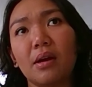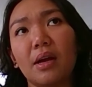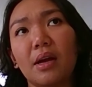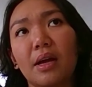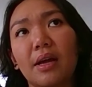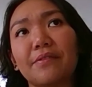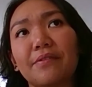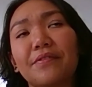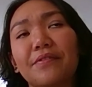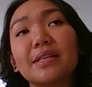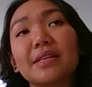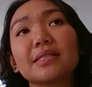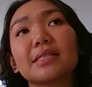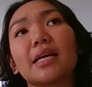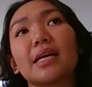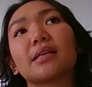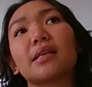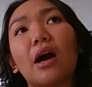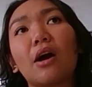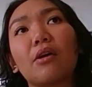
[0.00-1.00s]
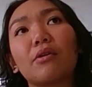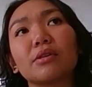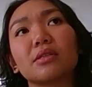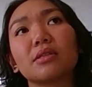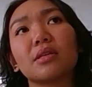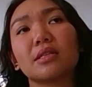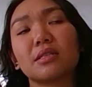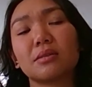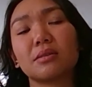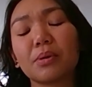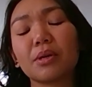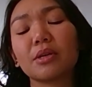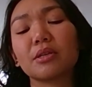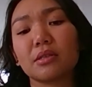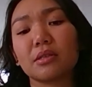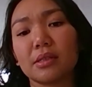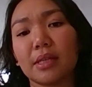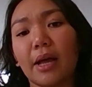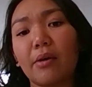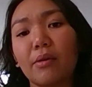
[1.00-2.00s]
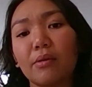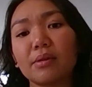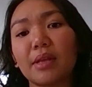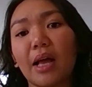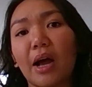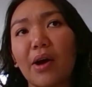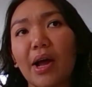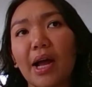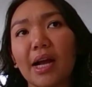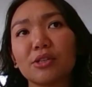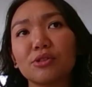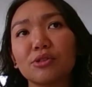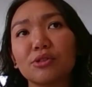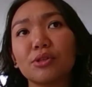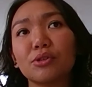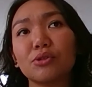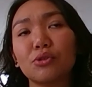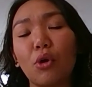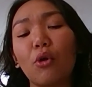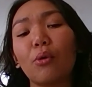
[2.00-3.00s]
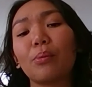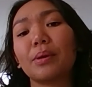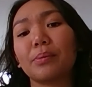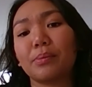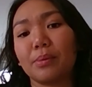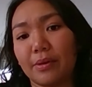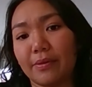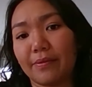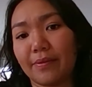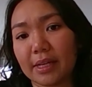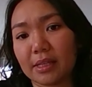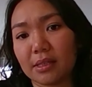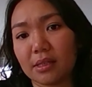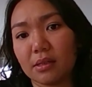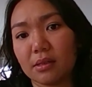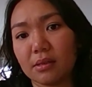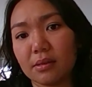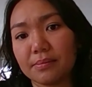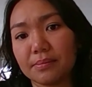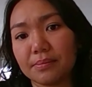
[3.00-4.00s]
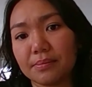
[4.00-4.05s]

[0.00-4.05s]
it feels like now it's personal. Now I actually know people affected.